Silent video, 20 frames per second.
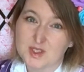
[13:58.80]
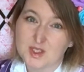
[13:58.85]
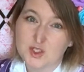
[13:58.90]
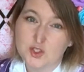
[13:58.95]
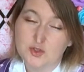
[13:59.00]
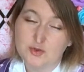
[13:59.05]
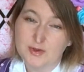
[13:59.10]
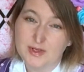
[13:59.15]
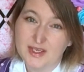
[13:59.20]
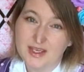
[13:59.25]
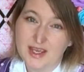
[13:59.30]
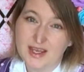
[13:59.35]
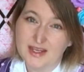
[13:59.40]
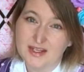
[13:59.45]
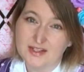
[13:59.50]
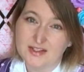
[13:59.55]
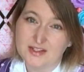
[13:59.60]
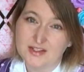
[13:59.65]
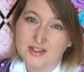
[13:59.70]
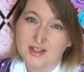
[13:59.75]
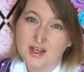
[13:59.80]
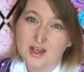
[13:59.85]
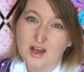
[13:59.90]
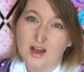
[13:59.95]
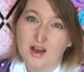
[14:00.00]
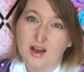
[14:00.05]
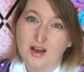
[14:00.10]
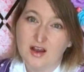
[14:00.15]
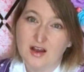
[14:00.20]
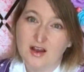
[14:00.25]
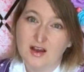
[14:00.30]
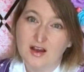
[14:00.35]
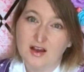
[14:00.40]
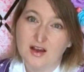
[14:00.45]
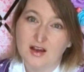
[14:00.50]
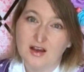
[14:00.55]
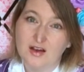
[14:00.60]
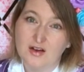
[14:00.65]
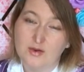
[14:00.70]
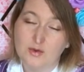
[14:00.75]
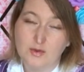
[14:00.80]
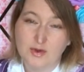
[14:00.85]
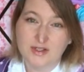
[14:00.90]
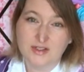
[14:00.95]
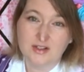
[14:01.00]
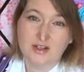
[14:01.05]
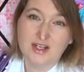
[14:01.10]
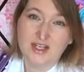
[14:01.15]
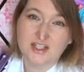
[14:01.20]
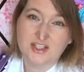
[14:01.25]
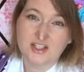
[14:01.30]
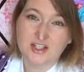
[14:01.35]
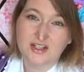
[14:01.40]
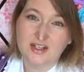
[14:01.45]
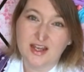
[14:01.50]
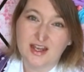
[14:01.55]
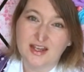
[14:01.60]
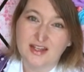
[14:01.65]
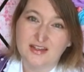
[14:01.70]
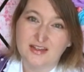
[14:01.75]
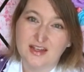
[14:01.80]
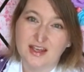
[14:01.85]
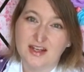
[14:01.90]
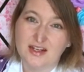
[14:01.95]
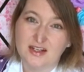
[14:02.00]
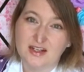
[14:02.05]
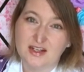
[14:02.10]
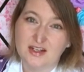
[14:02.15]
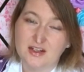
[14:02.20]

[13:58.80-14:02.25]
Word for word: create one collection and then